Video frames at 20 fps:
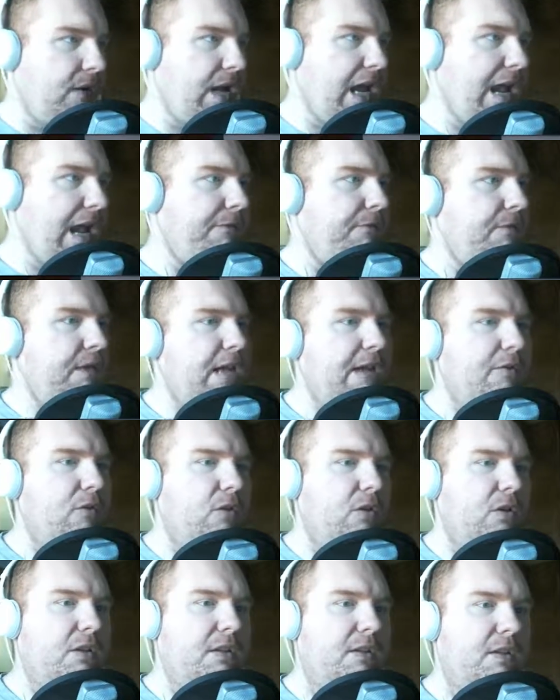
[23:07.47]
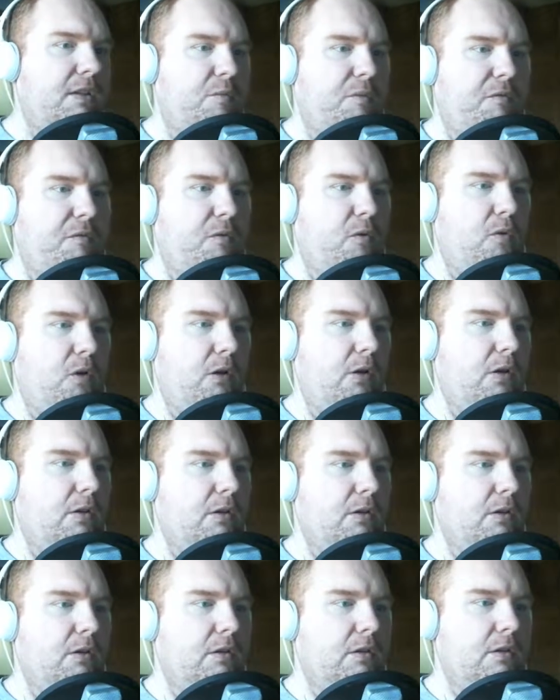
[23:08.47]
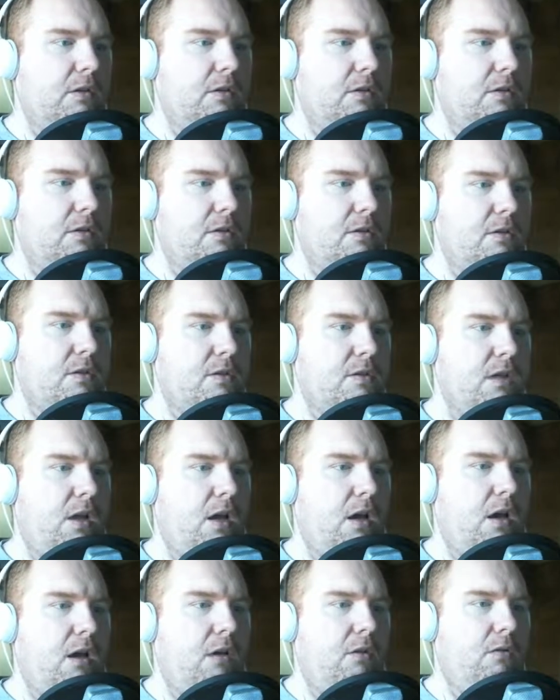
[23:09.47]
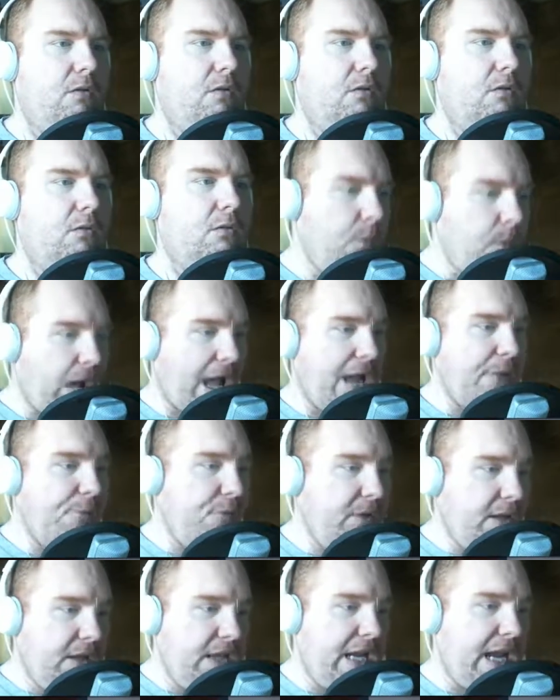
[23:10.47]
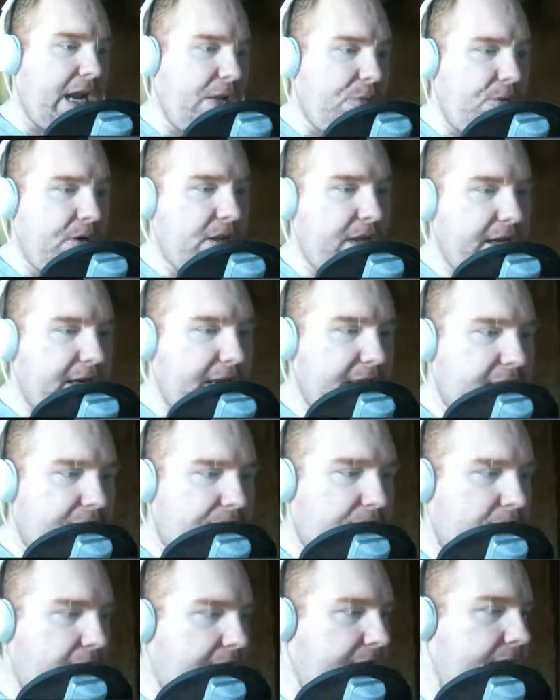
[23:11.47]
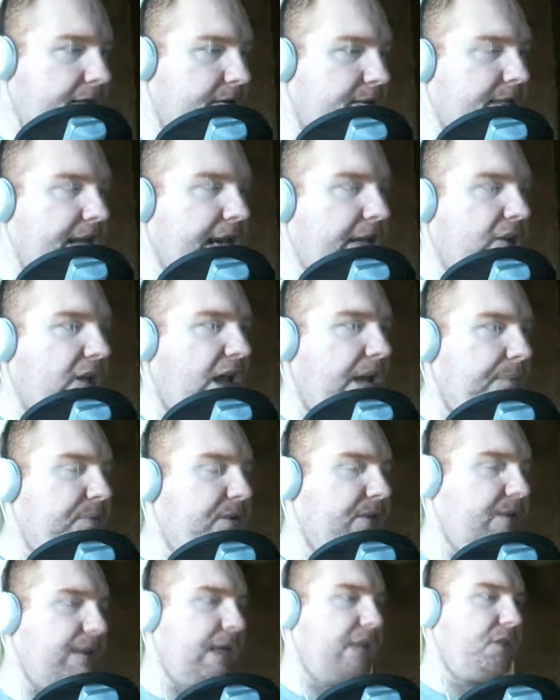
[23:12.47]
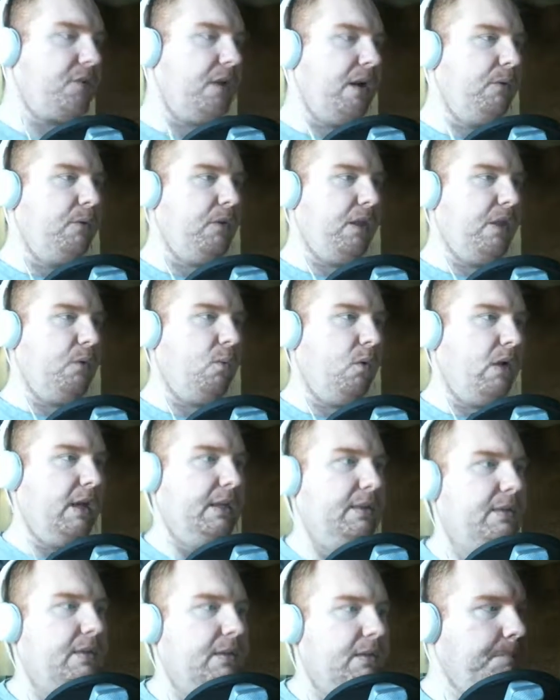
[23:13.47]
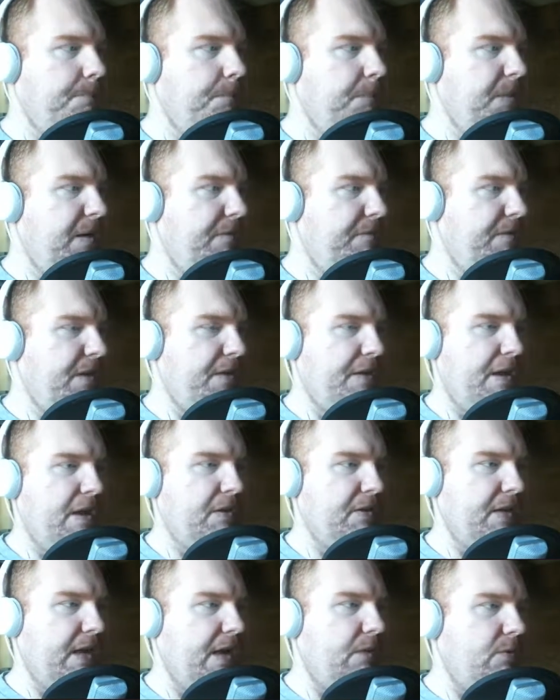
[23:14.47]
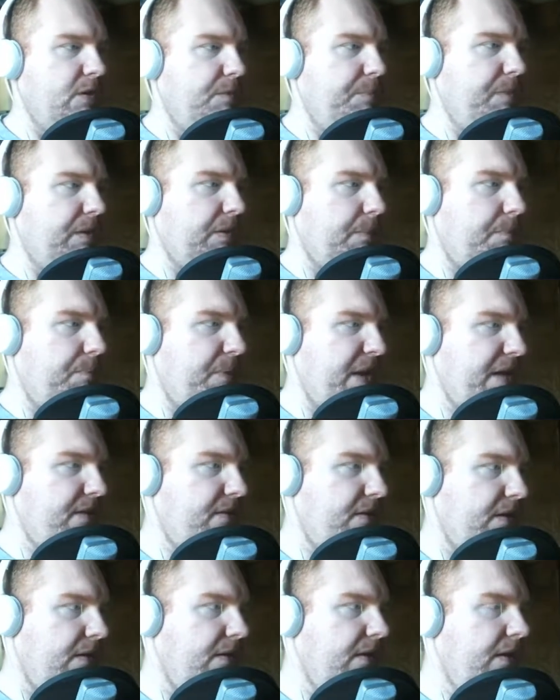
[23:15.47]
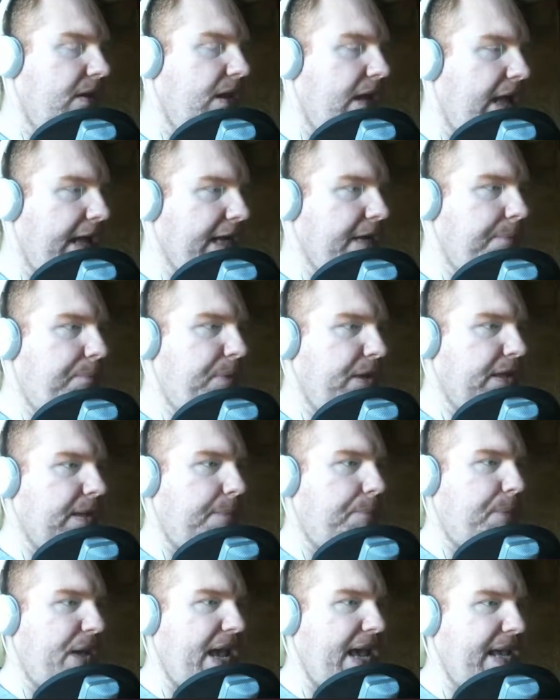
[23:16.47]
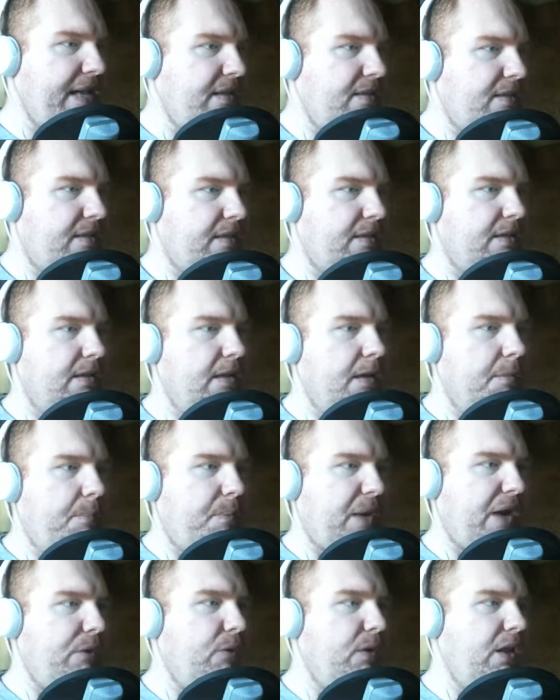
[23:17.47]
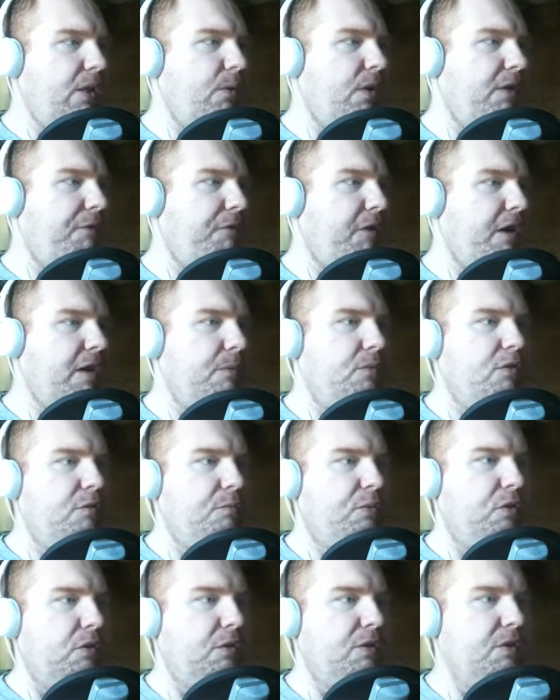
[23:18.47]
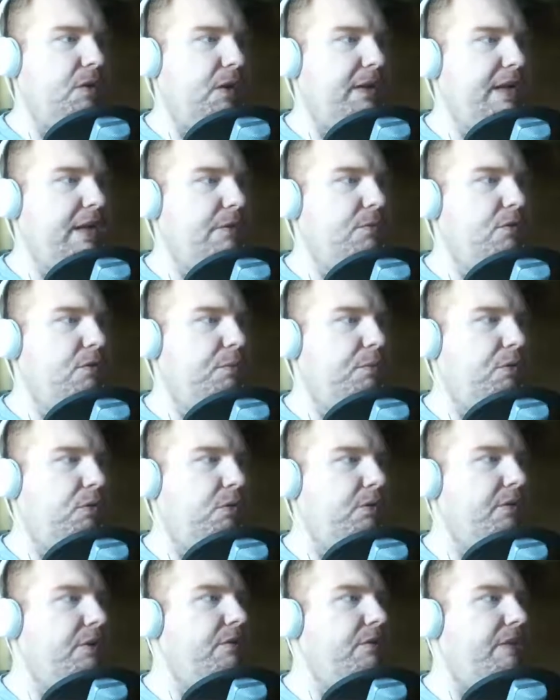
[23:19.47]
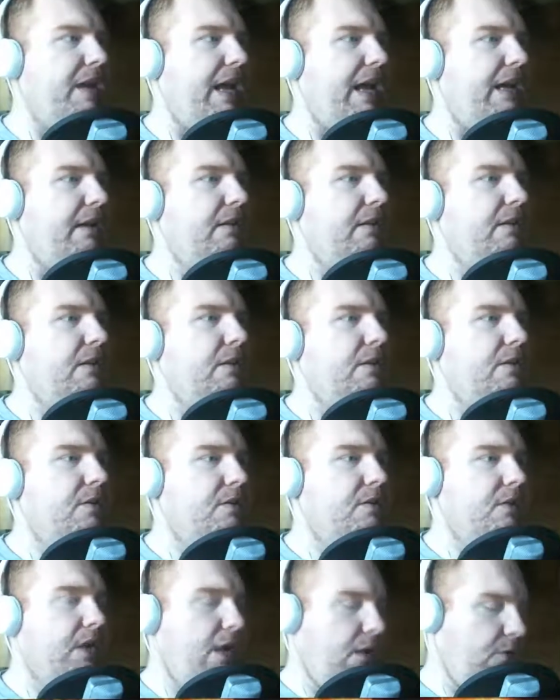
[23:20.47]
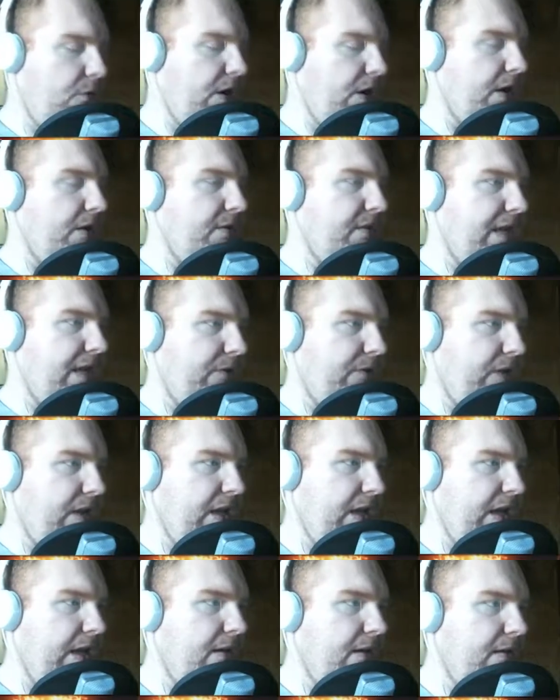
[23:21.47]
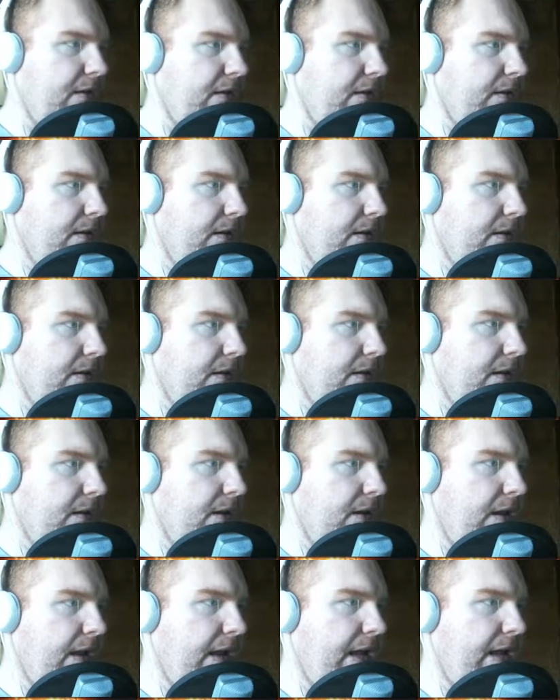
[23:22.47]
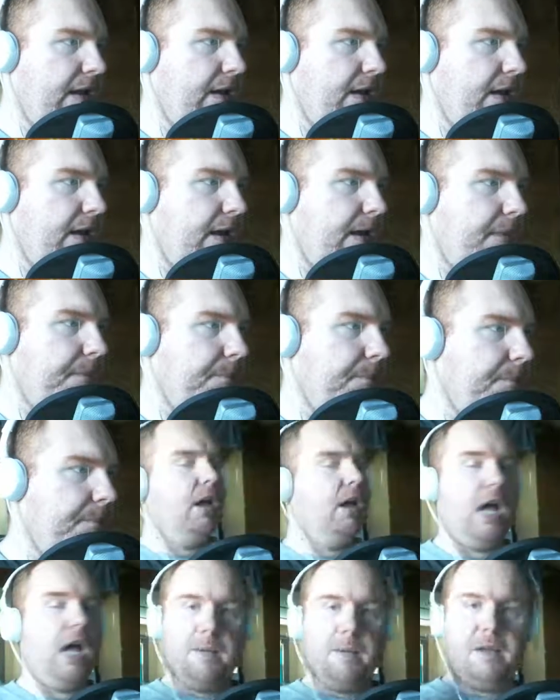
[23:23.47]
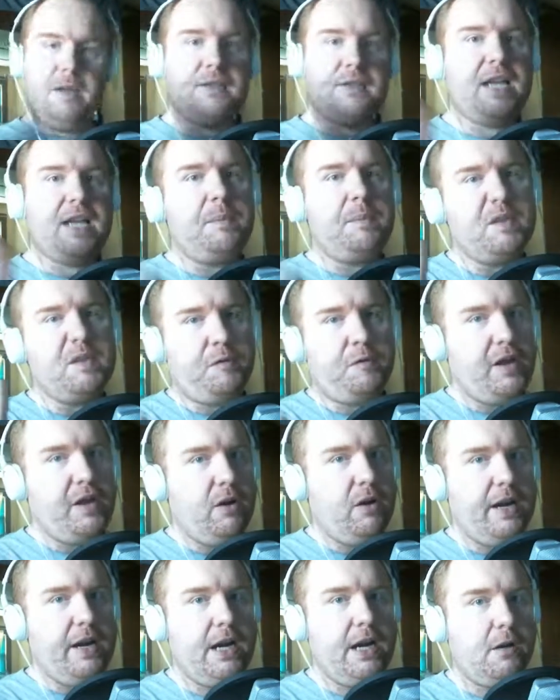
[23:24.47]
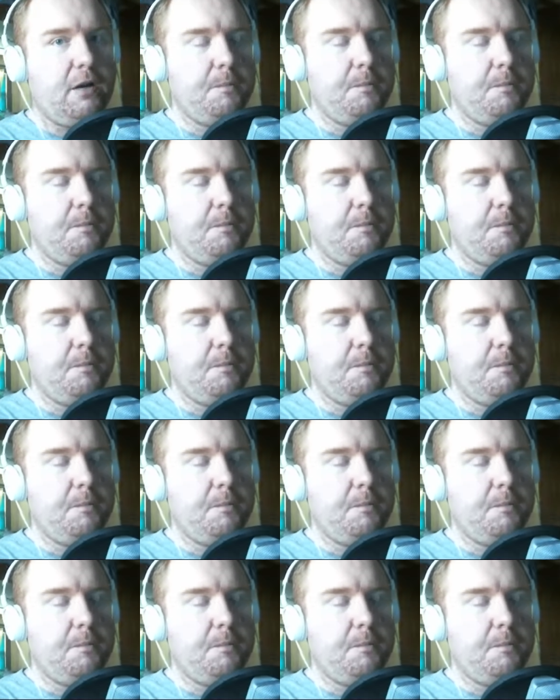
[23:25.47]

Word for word: I have never looked at this before. So, I really, I really need the fucking Cyclops. That's what I really want. God, if nothing else, I could always build a base. I could build a base, but I really want a fucking moon pool too. I need a moon pool to do that. So, we're gonna save again. And, um, I'm gonna stop this video here.